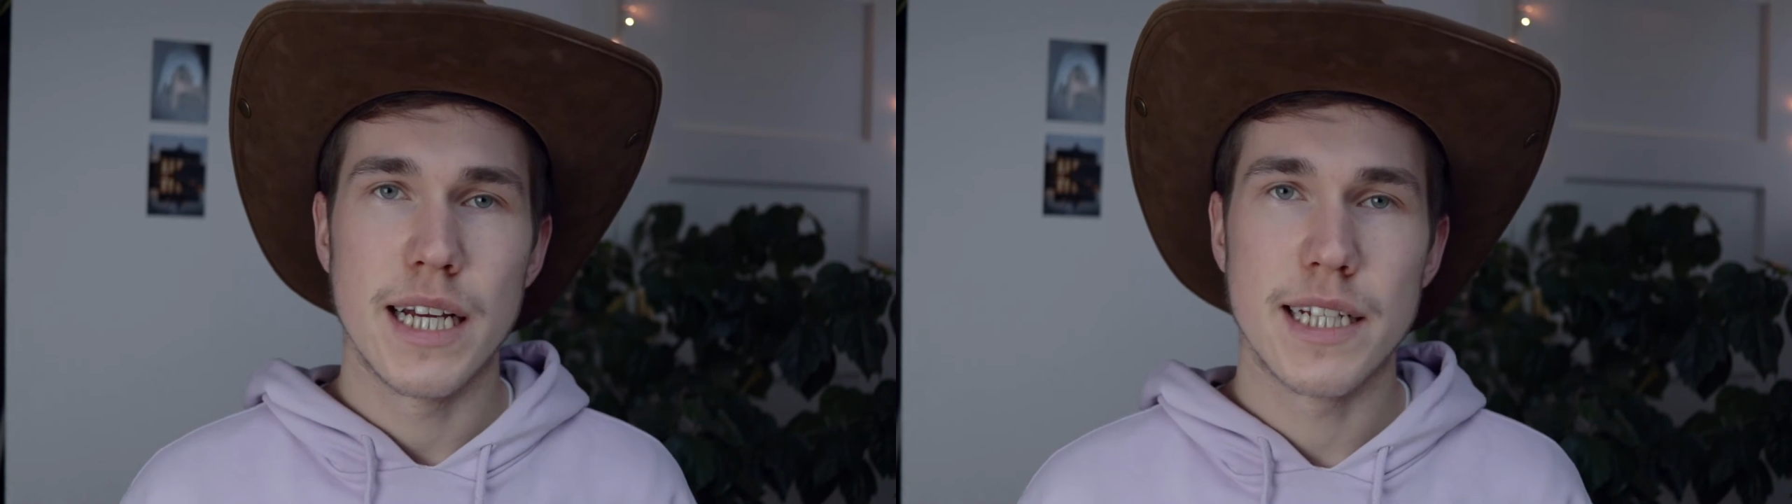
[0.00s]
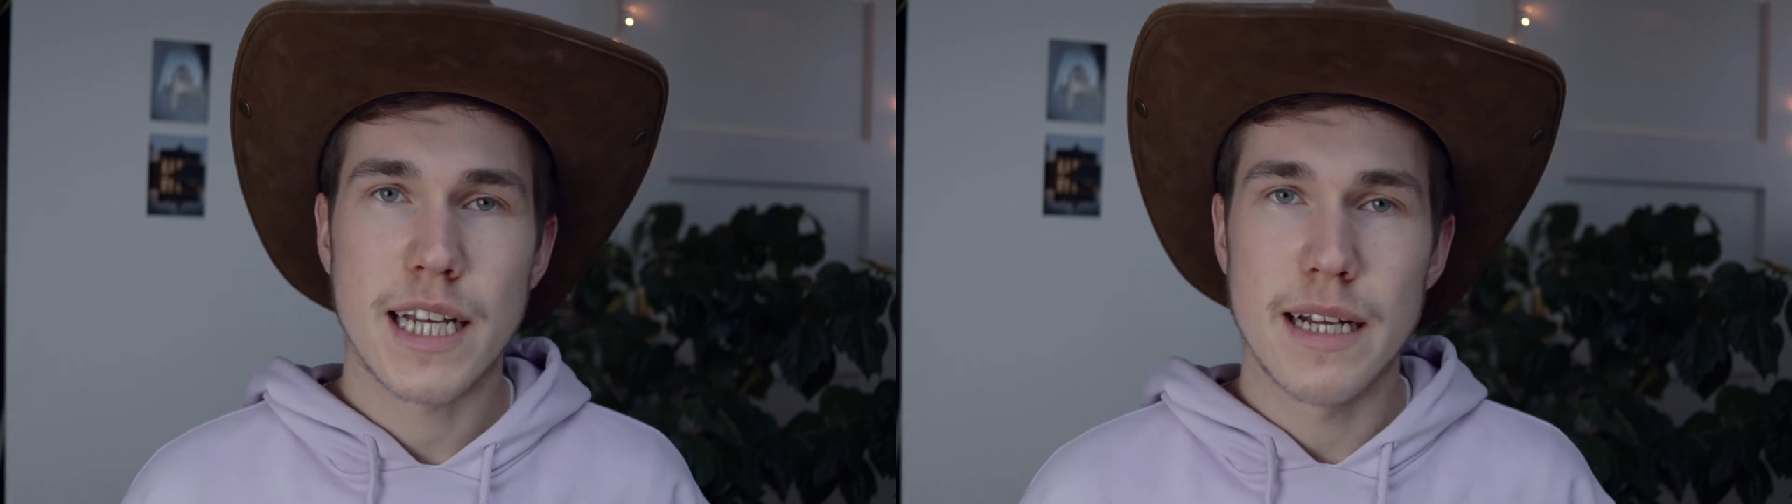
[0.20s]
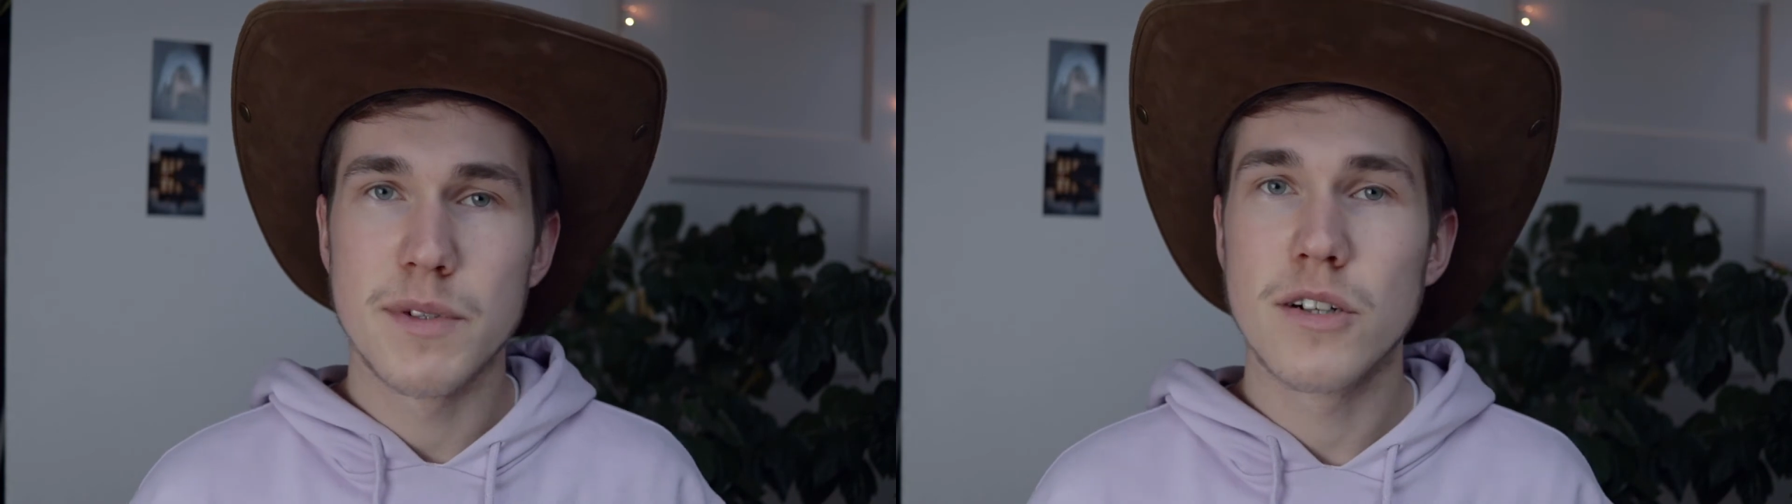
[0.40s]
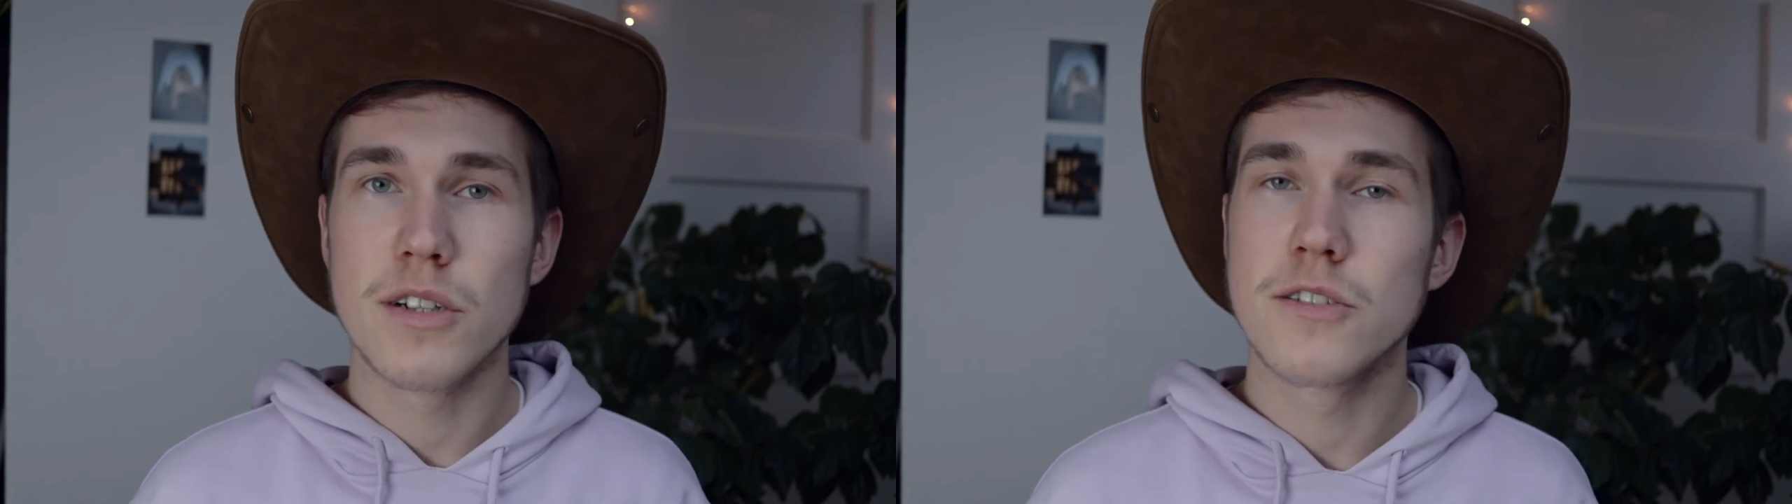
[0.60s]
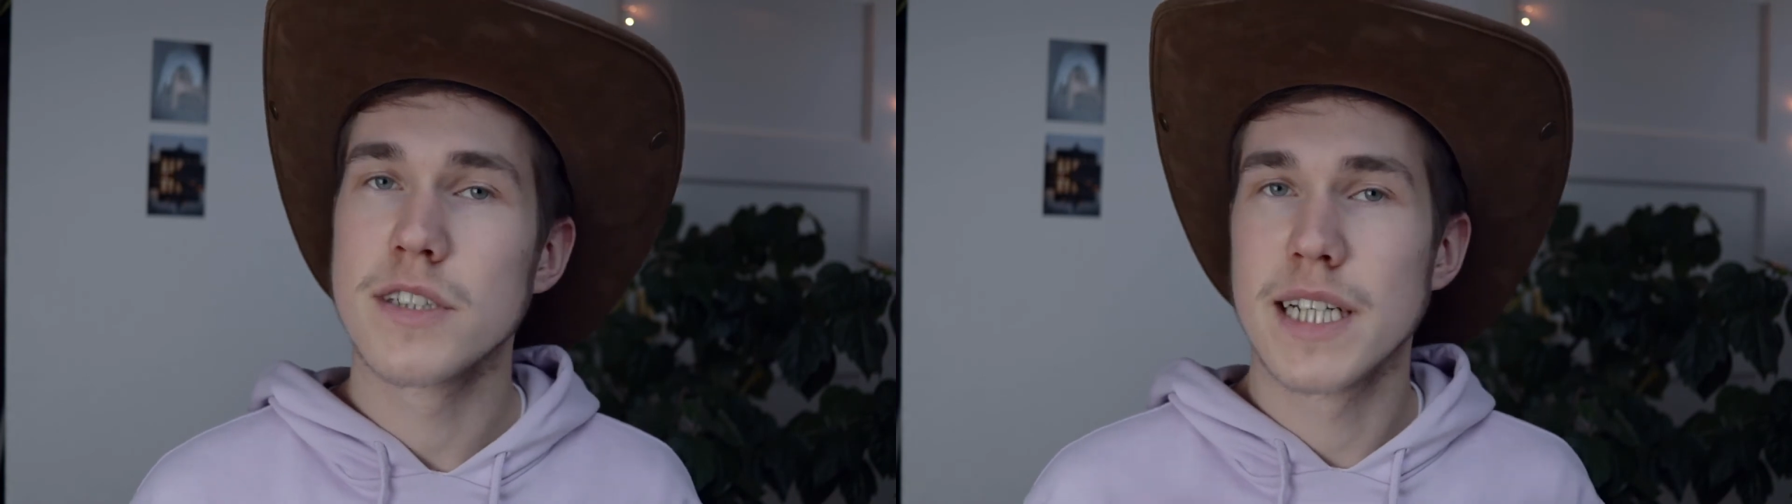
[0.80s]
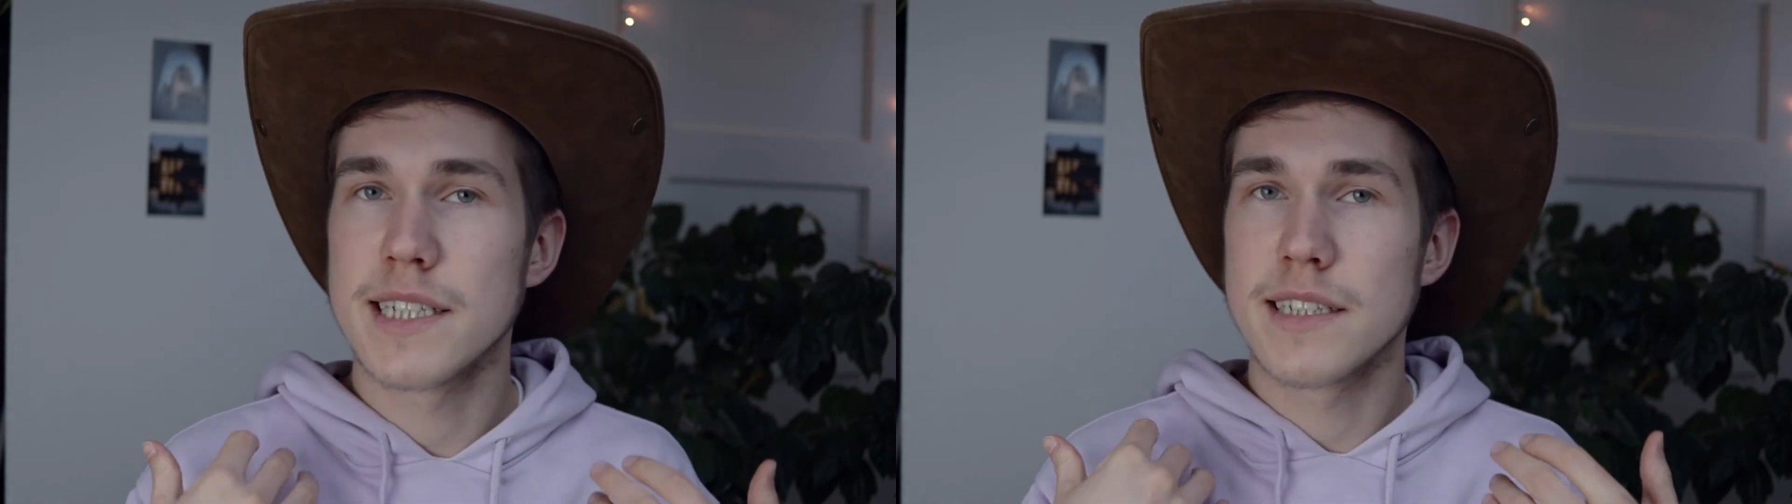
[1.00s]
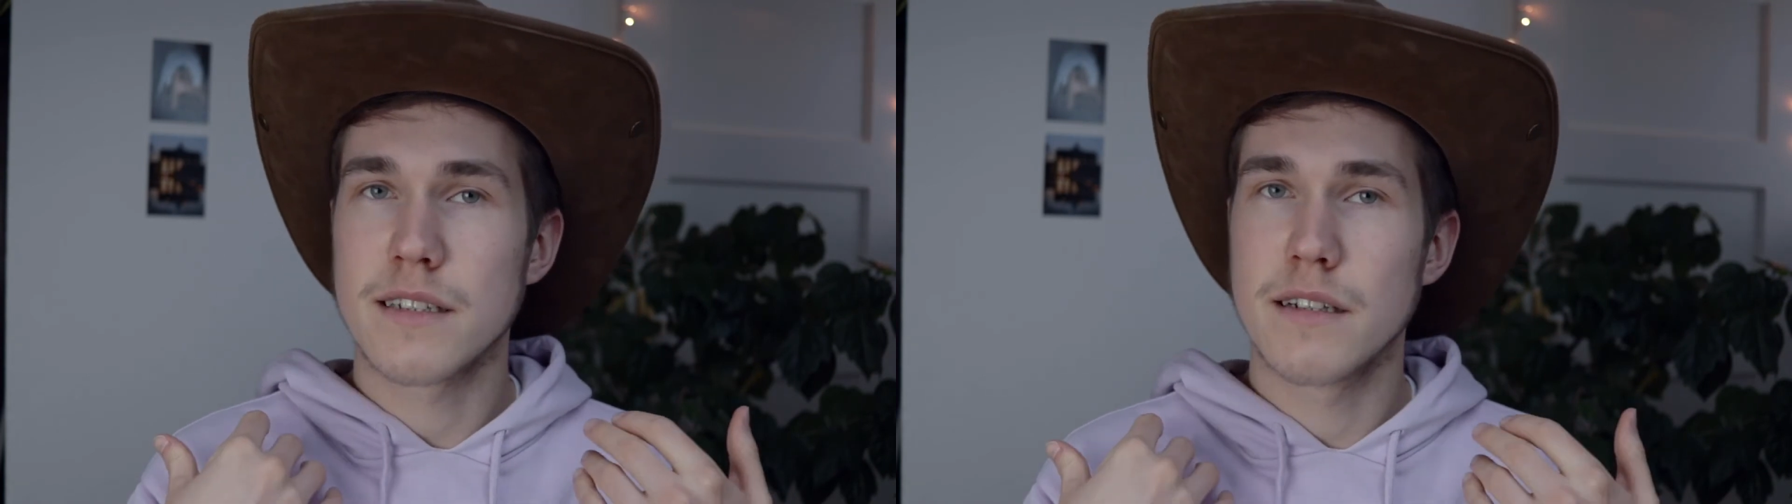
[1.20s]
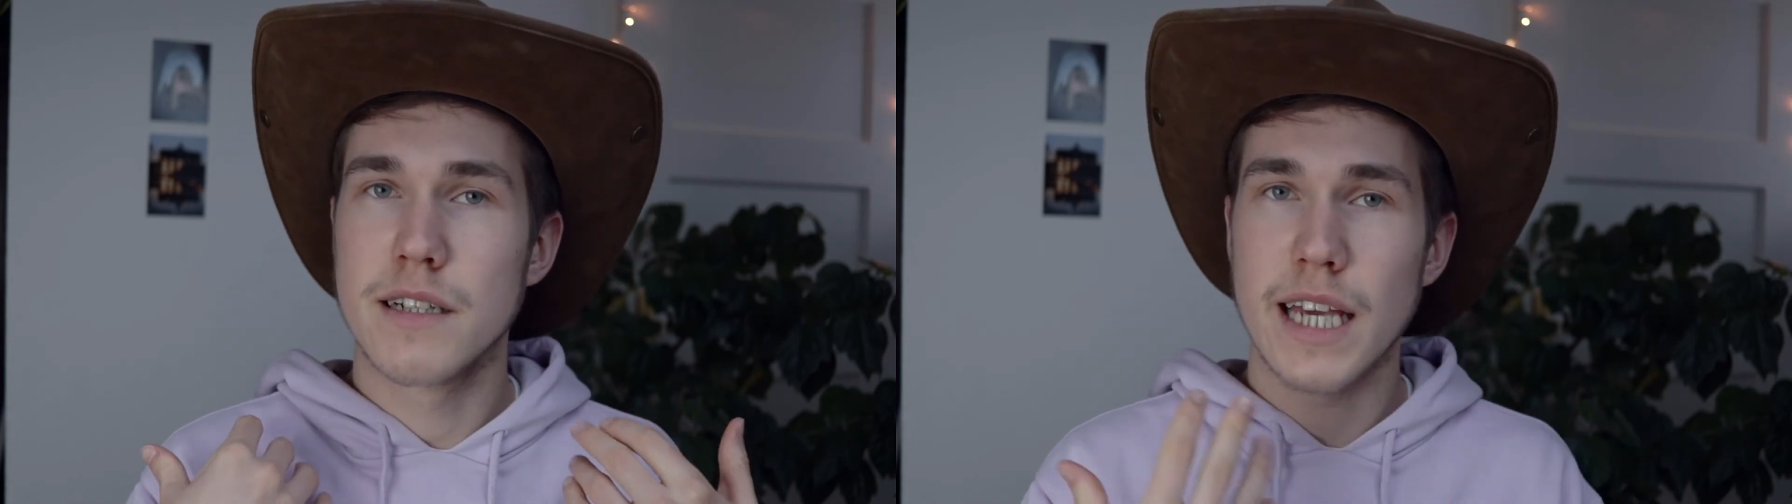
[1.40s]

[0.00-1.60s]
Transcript: it can be good to just